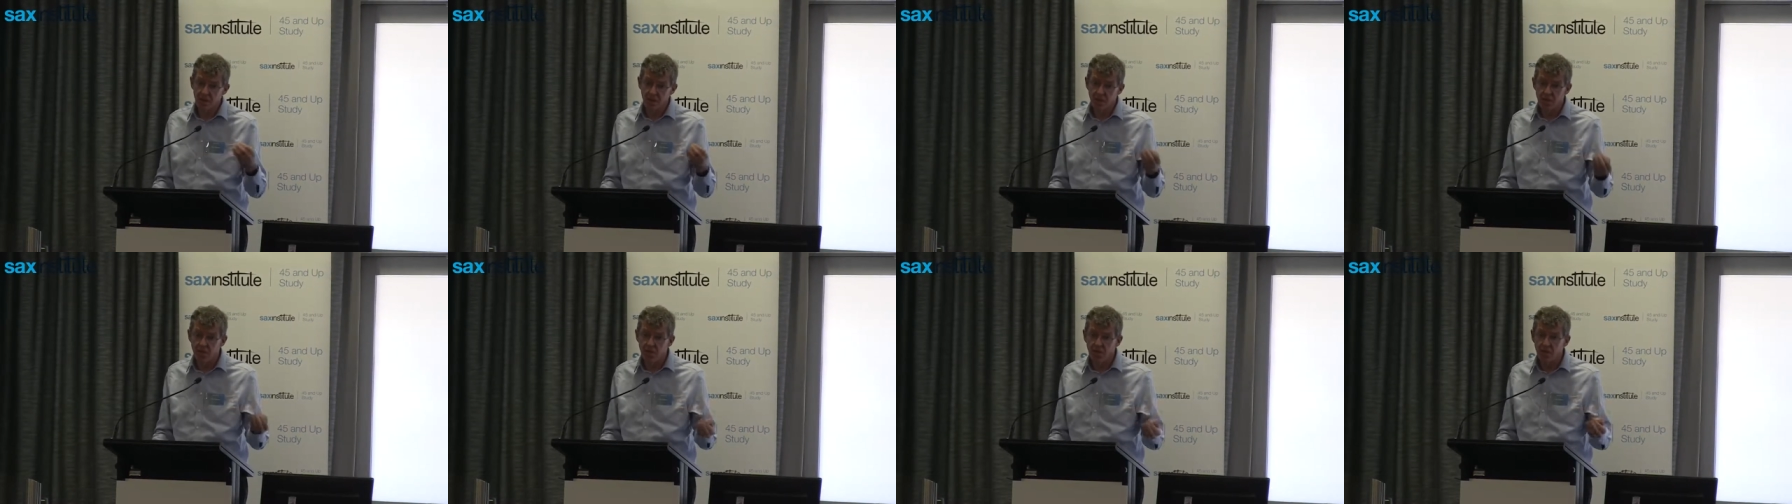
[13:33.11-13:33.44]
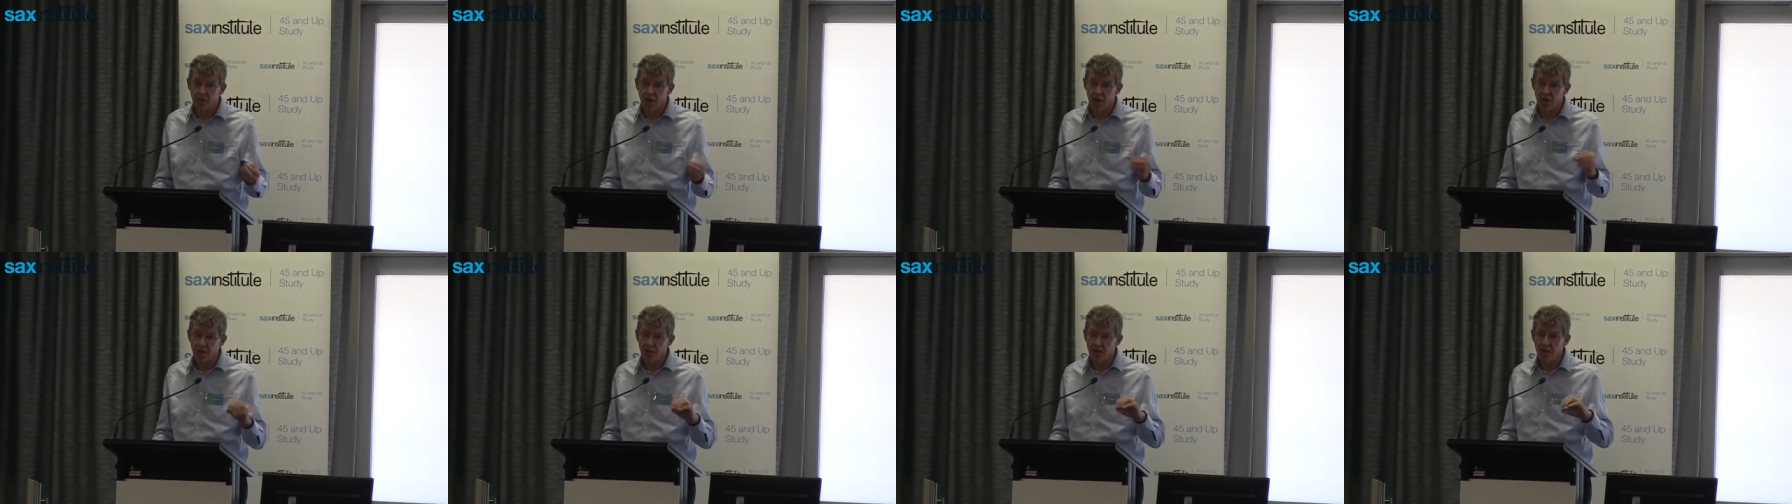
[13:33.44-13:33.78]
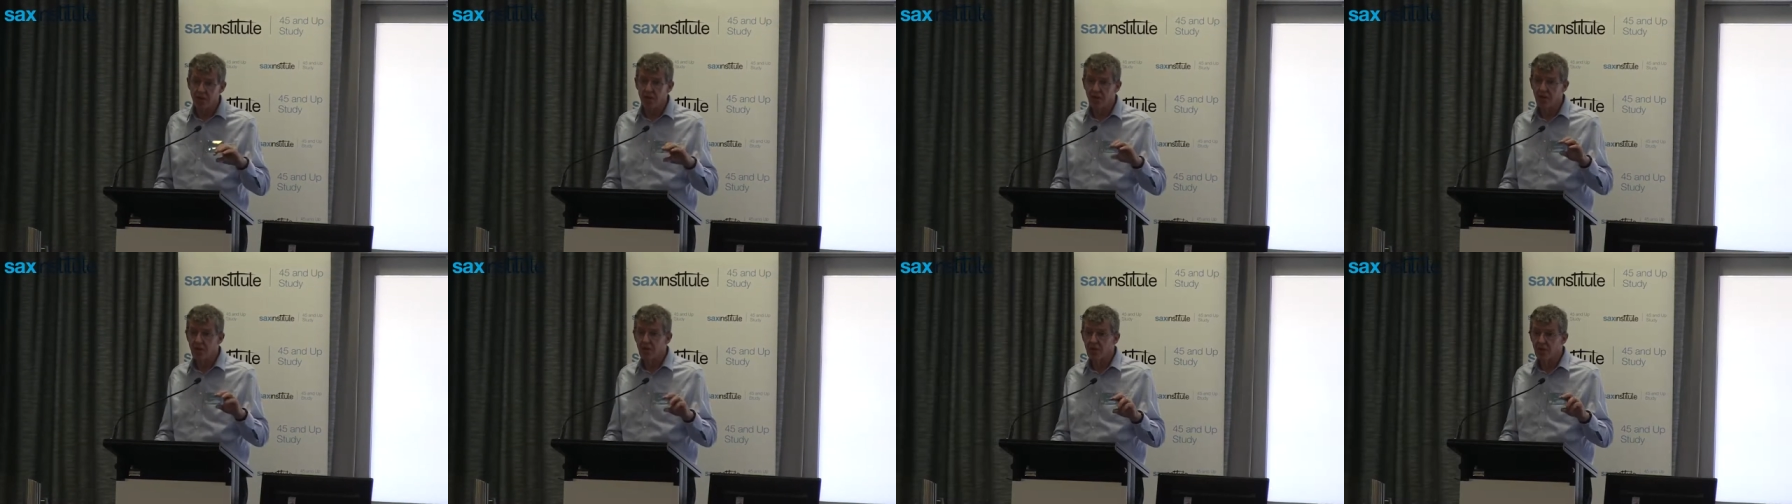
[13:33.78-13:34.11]
the two
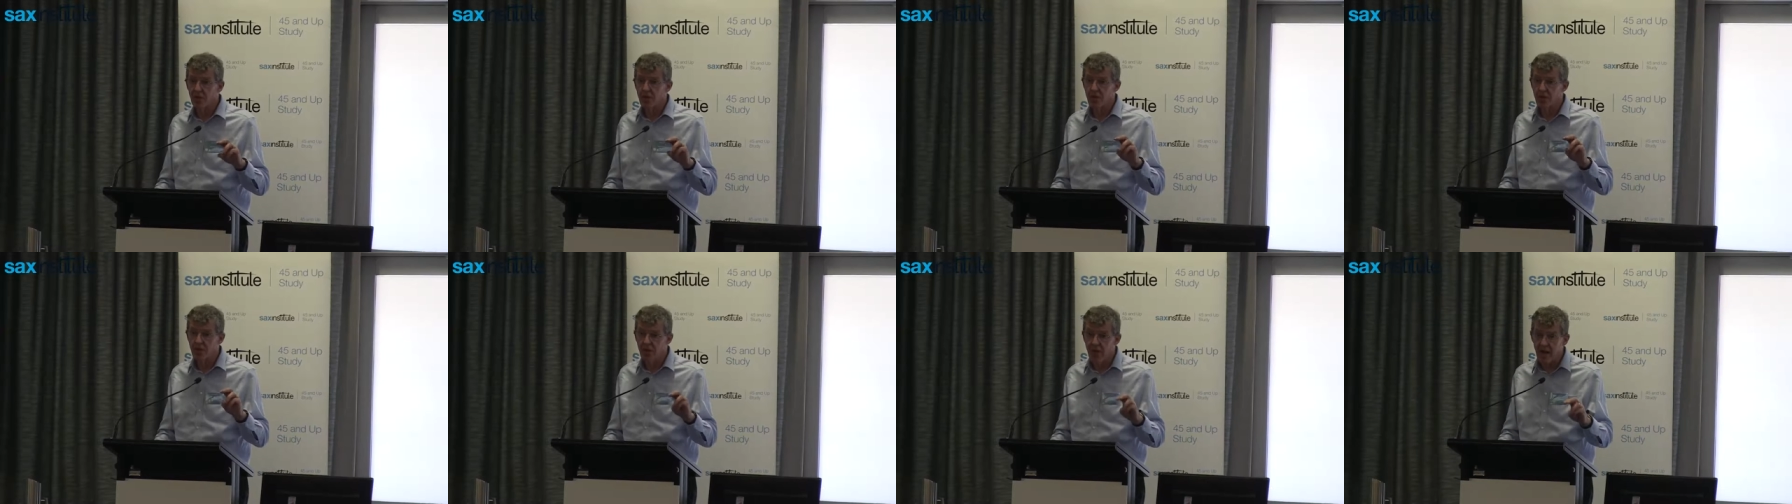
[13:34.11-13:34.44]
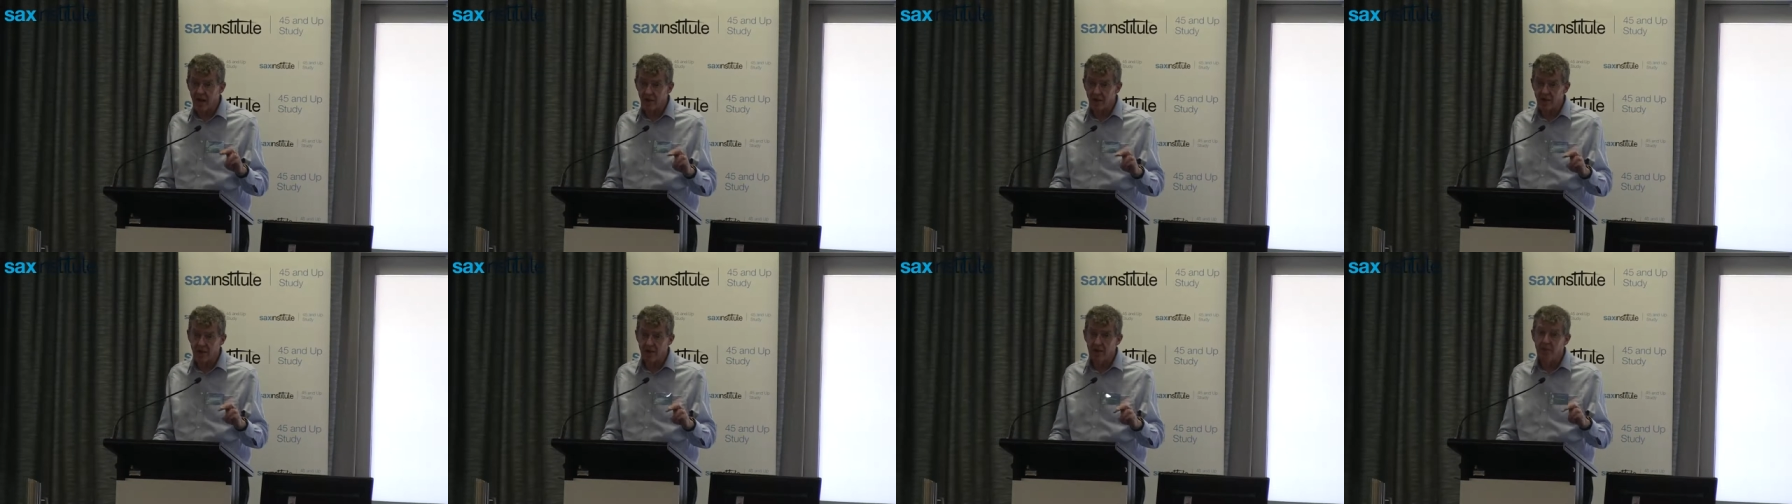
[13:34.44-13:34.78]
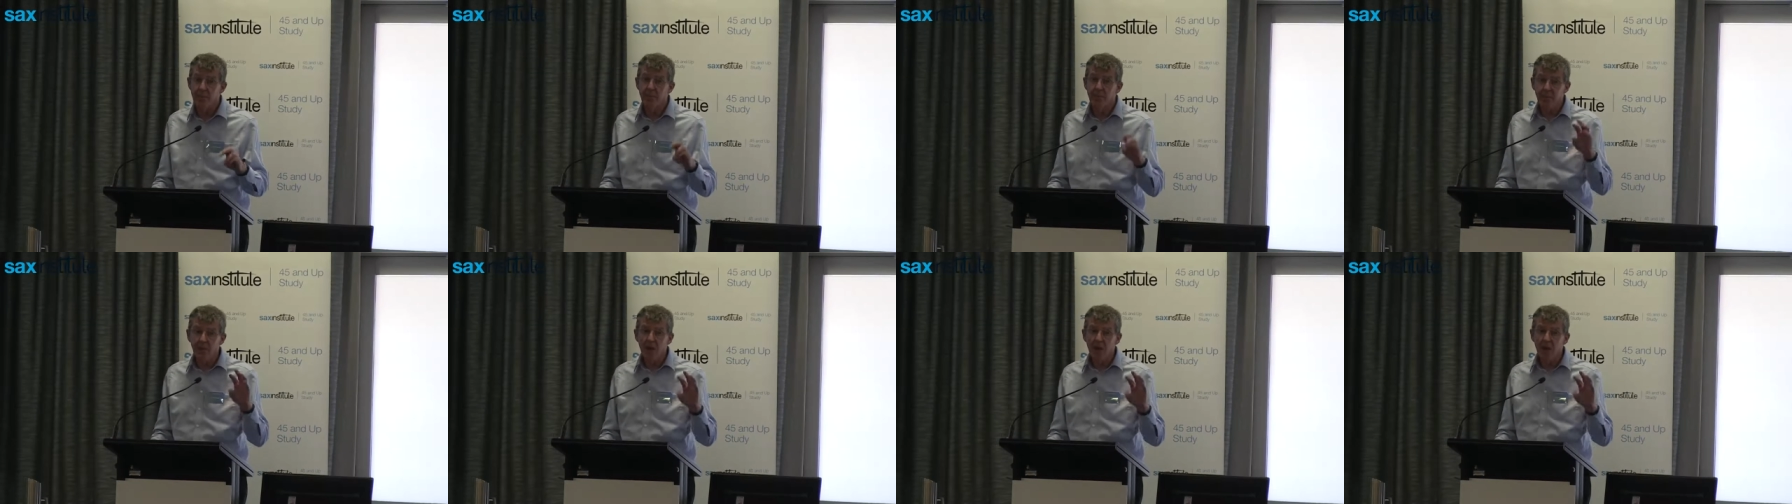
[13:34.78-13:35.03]
viruses that are in the vaccine,